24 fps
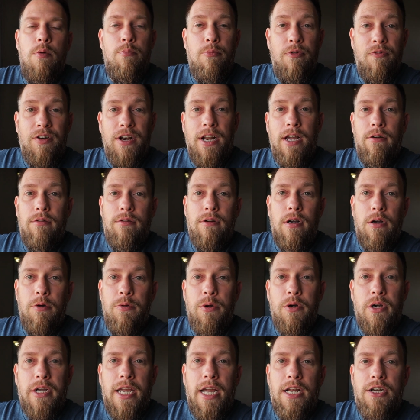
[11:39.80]
But for now, I
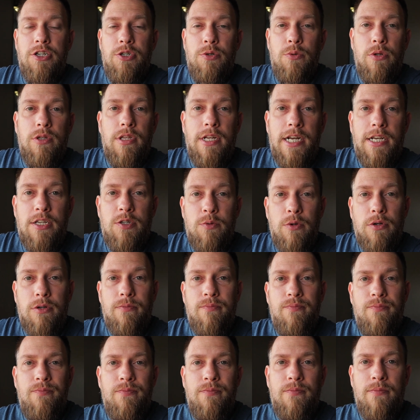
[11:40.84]
will catch you on the next one.
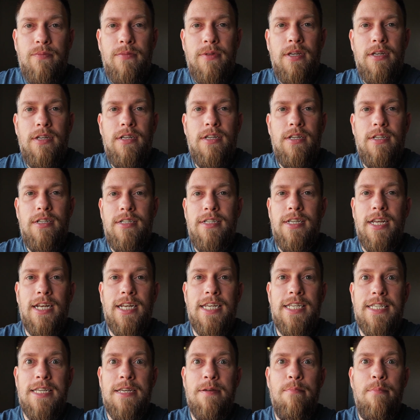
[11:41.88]
Take it
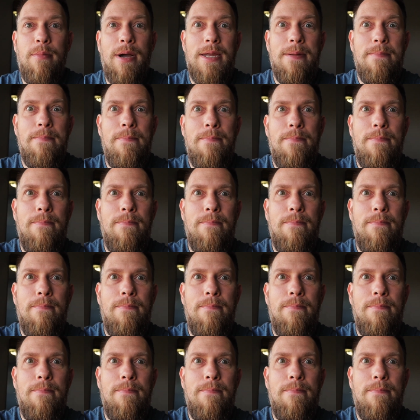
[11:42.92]
easy, bye.